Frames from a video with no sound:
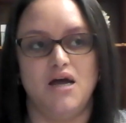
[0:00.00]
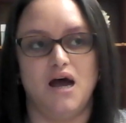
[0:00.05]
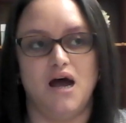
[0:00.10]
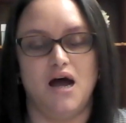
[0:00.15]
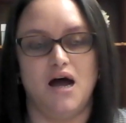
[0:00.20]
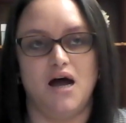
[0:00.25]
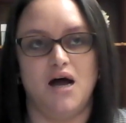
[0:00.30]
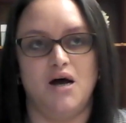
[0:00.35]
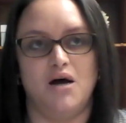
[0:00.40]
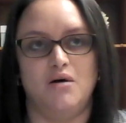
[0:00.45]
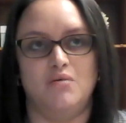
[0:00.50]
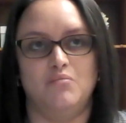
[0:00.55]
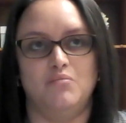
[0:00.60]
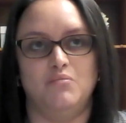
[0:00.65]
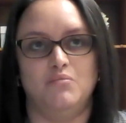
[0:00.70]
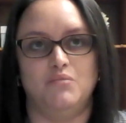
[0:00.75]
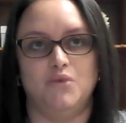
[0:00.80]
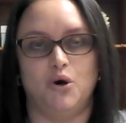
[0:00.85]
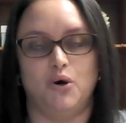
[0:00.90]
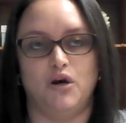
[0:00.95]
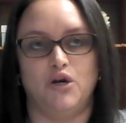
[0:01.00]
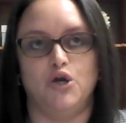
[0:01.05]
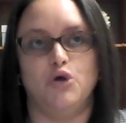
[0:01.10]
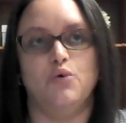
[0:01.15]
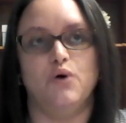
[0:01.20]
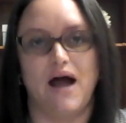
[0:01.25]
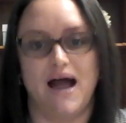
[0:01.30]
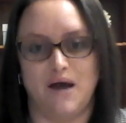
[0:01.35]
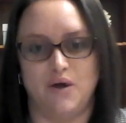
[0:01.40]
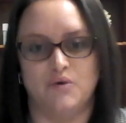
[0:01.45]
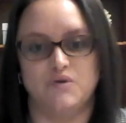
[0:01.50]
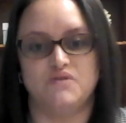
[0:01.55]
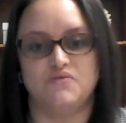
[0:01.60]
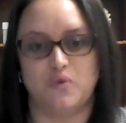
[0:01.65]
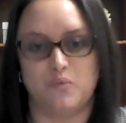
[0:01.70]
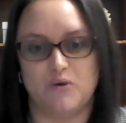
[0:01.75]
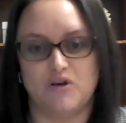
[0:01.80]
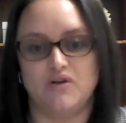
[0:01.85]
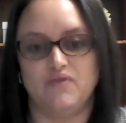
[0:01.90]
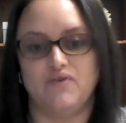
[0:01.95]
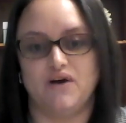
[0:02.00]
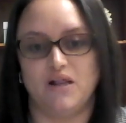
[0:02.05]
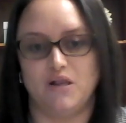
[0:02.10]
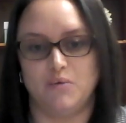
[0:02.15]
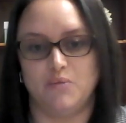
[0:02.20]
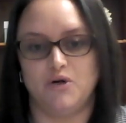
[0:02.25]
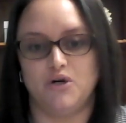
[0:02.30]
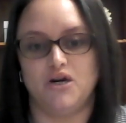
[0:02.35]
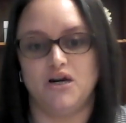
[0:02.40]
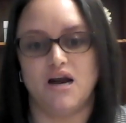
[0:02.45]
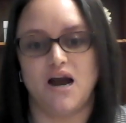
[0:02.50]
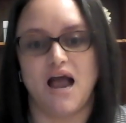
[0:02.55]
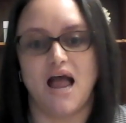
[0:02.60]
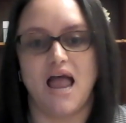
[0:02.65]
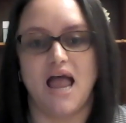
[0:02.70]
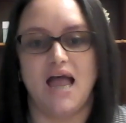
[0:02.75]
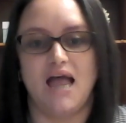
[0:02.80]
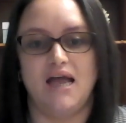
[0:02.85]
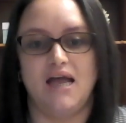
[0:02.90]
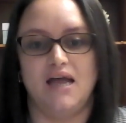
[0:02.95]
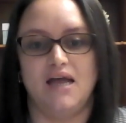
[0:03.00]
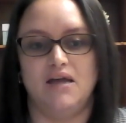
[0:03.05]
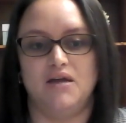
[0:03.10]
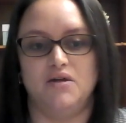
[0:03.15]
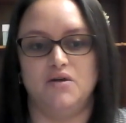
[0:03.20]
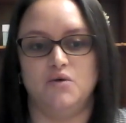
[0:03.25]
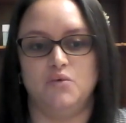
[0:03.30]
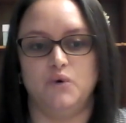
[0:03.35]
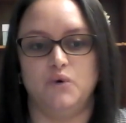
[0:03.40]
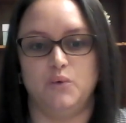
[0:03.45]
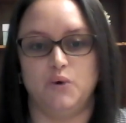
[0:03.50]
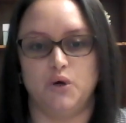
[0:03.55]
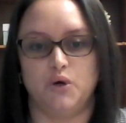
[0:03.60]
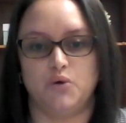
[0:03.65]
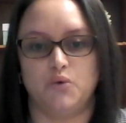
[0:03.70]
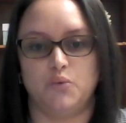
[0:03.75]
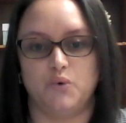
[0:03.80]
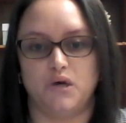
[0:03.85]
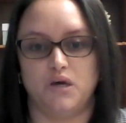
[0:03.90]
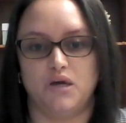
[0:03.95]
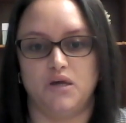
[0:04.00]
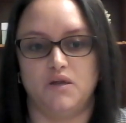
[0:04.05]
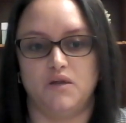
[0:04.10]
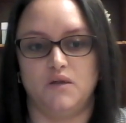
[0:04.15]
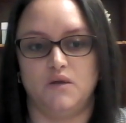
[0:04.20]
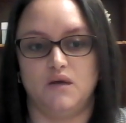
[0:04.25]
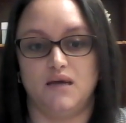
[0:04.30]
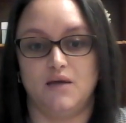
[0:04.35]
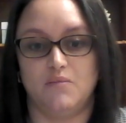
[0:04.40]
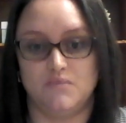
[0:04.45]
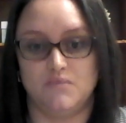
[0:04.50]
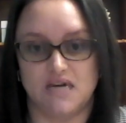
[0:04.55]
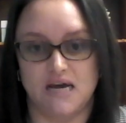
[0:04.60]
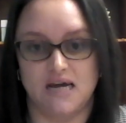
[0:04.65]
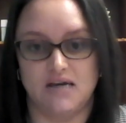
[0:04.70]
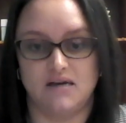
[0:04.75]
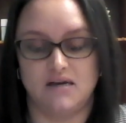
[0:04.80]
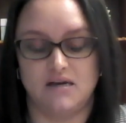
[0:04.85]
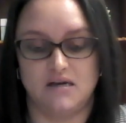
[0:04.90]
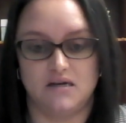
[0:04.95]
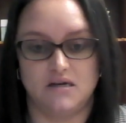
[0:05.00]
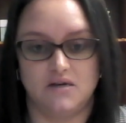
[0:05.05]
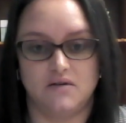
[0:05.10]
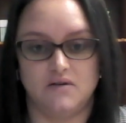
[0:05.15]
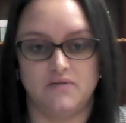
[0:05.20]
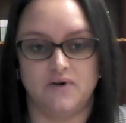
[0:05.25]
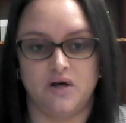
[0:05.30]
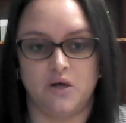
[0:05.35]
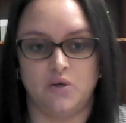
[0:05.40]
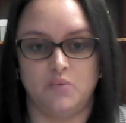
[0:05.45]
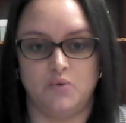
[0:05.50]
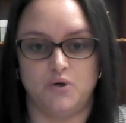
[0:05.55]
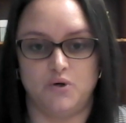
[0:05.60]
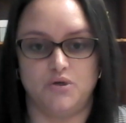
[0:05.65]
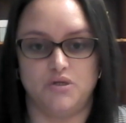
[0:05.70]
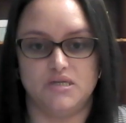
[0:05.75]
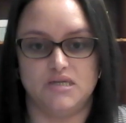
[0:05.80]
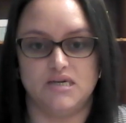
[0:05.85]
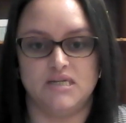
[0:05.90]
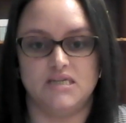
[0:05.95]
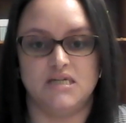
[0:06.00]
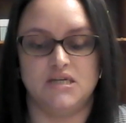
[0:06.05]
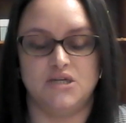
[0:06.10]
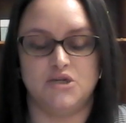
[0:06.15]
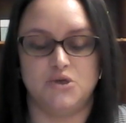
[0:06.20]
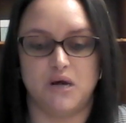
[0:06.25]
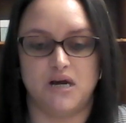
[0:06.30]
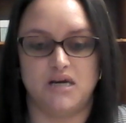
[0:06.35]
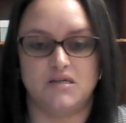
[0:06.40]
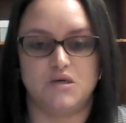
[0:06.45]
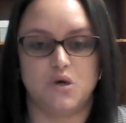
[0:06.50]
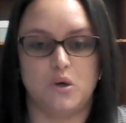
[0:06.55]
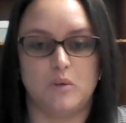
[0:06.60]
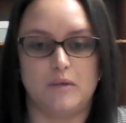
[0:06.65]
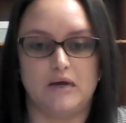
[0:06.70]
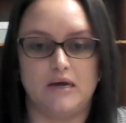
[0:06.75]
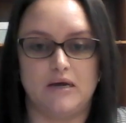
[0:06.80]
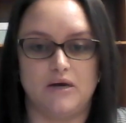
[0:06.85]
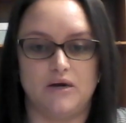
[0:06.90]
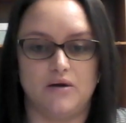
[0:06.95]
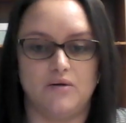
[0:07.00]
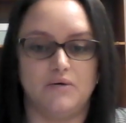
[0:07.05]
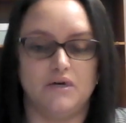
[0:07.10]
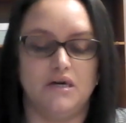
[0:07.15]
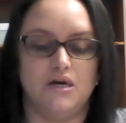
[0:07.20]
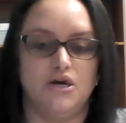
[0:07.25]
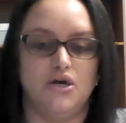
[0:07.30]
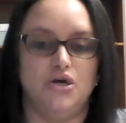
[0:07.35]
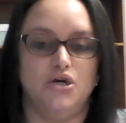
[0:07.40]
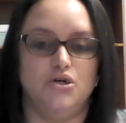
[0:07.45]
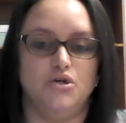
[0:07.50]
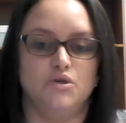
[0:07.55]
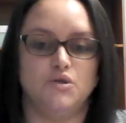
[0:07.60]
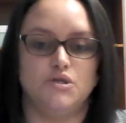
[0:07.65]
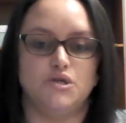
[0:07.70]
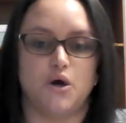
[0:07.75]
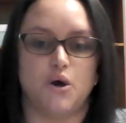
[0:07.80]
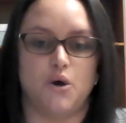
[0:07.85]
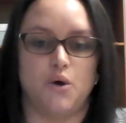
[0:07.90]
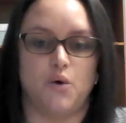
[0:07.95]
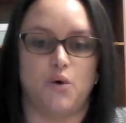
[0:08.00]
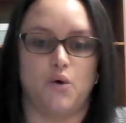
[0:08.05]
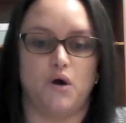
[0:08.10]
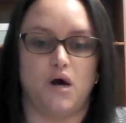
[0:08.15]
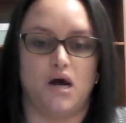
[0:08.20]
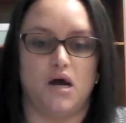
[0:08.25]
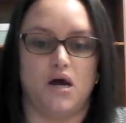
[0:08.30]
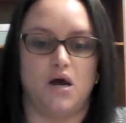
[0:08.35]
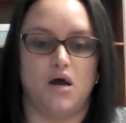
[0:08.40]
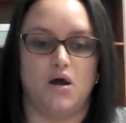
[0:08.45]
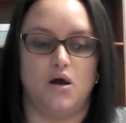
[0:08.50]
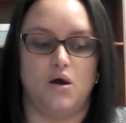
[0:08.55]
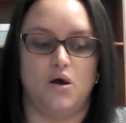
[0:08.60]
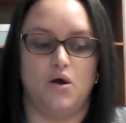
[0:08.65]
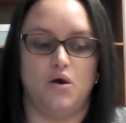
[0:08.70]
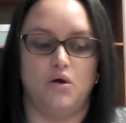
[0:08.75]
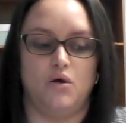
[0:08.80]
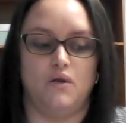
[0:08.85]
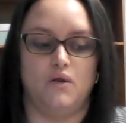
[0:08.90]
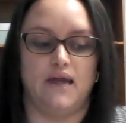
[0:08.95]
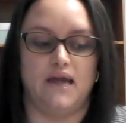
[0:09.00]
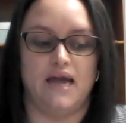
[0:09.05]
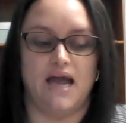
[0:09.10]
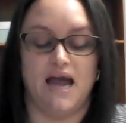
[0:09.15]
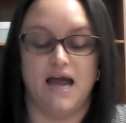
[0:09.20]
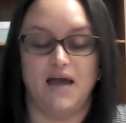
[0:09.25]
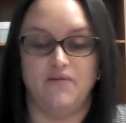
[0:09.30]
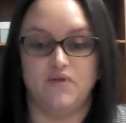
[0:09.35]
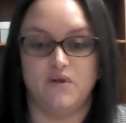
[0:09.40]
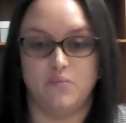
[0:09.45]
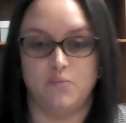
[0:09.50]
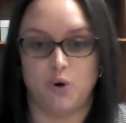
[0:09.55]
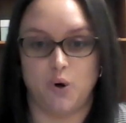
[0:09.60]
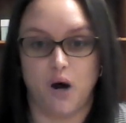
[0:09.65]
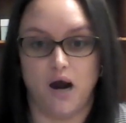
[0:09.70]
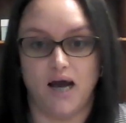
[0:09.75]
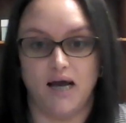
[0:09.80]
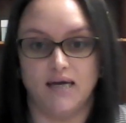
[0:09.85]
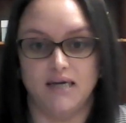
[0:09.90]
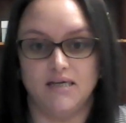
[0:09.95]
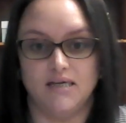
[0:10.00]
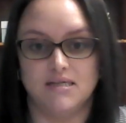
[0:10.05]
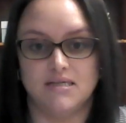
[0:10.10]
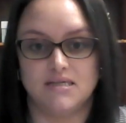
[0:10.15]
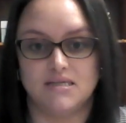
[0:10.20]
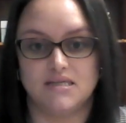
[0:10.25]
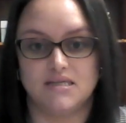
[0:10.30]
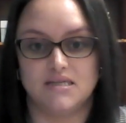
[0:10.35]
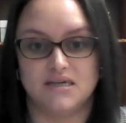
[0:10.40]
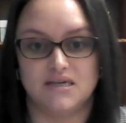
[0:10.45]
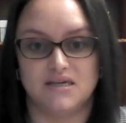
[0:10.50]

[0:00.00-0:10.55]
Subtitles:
or a new house from a developer. And we worked with Kimtech developers that did Draxhall Manor. So they have the price,